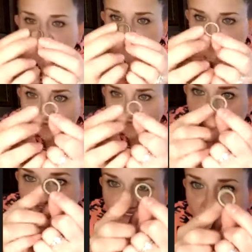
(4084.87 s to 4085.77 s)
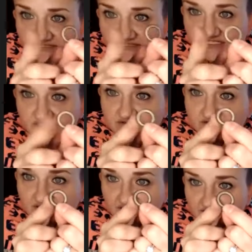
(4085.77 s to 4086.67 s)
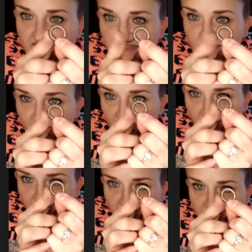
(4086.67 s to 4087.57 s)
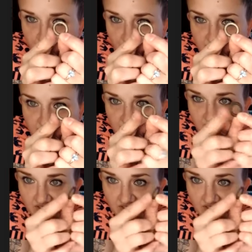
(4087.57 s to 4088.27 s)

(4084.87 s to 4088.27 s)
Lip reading: So one side of the shield has the metal exposed,